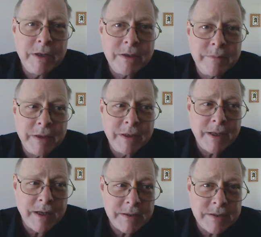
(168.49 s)

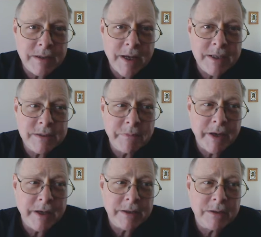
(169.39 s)
communication
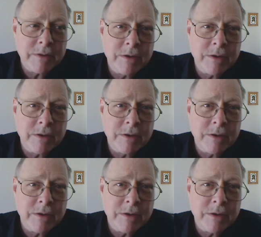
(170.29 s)
aspect.